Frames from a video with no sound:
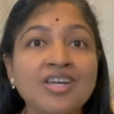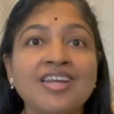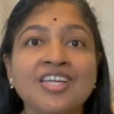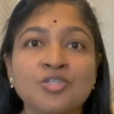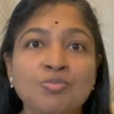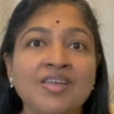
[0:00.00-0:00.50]

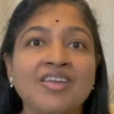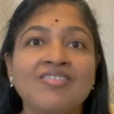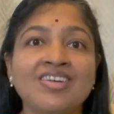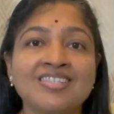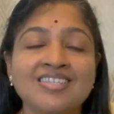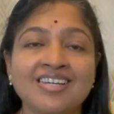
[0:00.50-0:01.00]

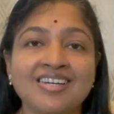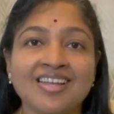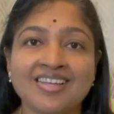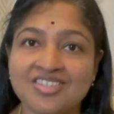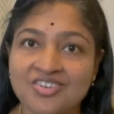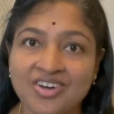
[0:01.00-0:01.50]
HbA1c
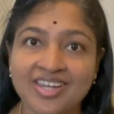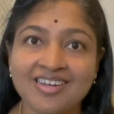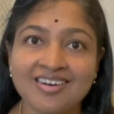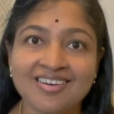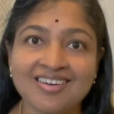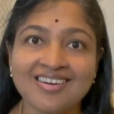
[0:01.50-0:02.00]
test
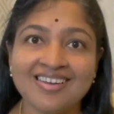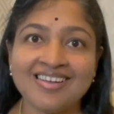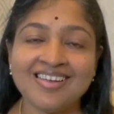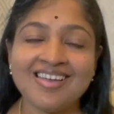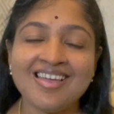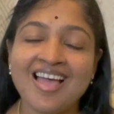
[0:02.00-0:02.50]
regularly